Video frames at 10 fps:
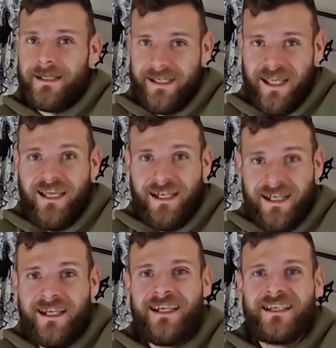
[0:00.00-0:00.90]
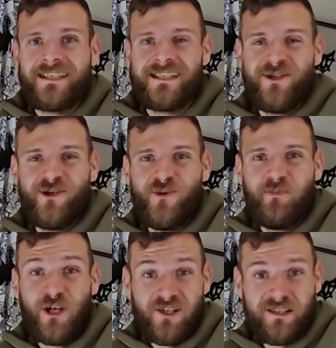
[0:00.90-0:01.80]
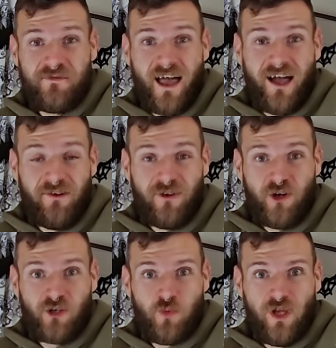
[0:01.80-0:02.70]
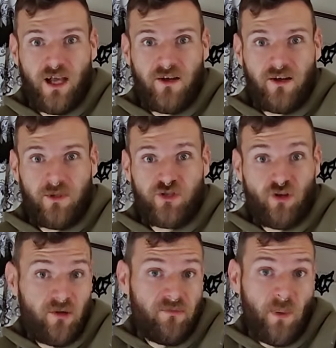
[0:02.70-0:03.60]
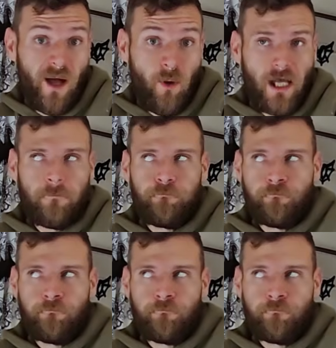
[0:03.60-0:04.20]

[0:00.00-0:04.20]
Yeah, so because of that, of course, we are going to be struggling for power.